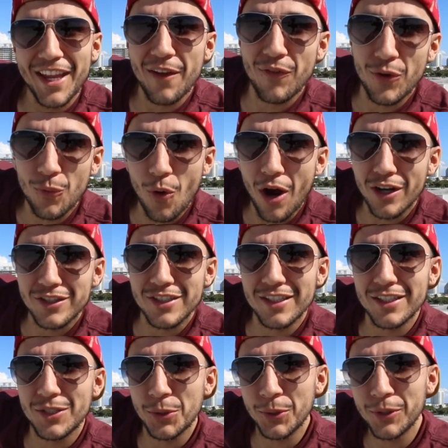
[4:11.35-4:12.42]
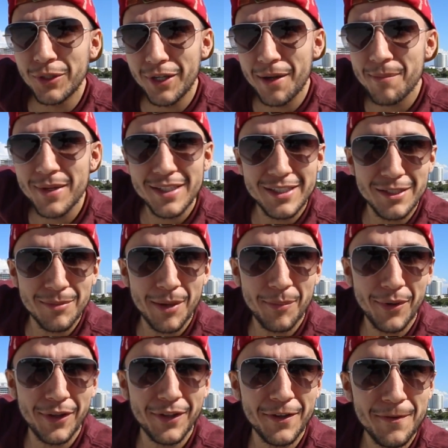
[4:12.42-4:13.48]
If you're watching this, Julio, I miss you, my
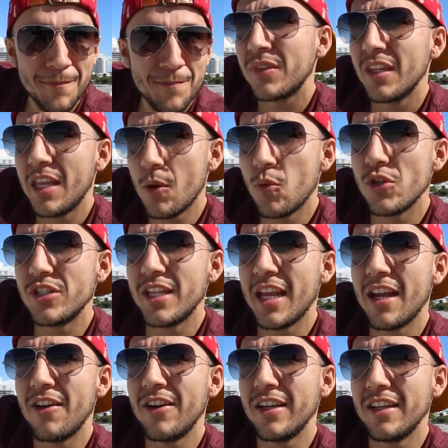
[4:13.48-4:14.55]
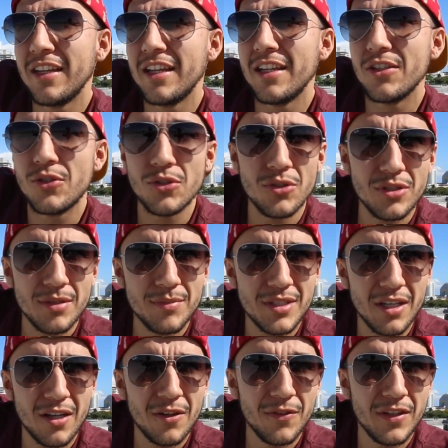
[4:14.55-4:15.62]
brother. He was there and he introduced
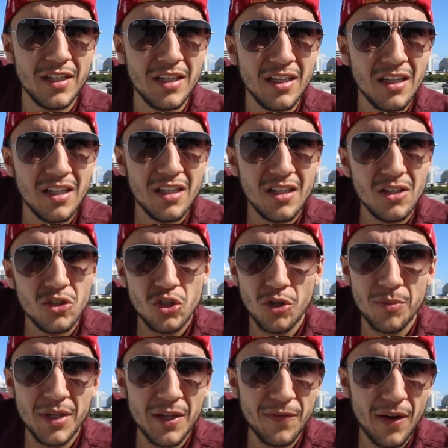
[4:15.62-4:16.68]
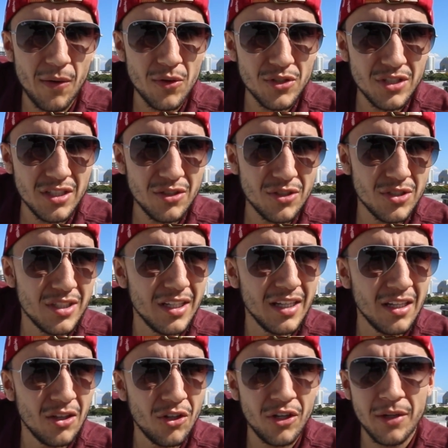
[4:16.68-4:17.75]
himself. He told me if I was interested
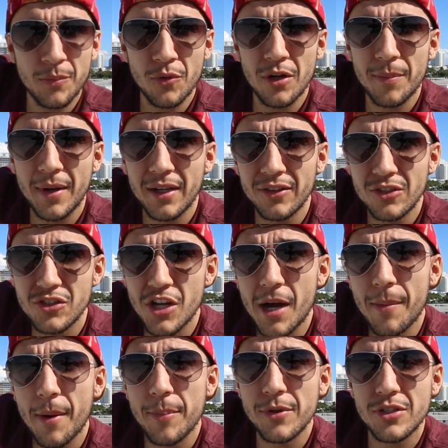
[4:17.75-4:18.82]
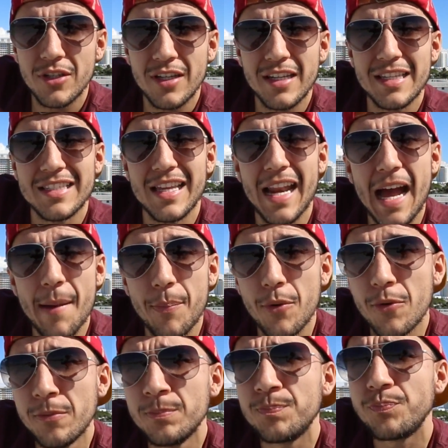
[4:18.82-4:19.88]
in learning more about the job opportunities at
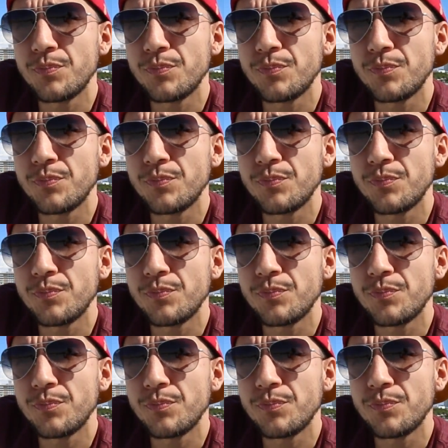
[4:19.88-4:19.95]
Apple.